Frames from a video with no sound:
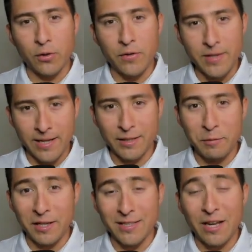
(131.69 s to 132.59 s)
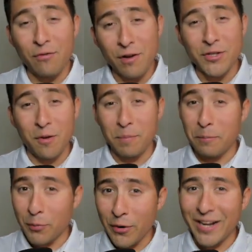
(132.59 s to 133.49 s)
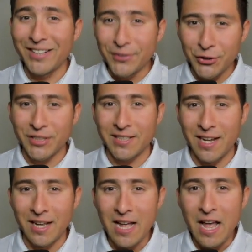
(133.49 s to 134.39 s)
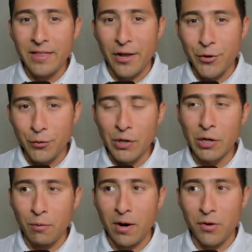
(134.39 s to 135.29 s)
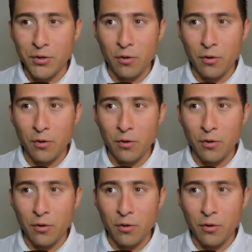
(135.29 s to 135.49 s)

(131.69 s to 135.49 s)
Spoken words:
on this because I found something pretty interesting that you really want to know.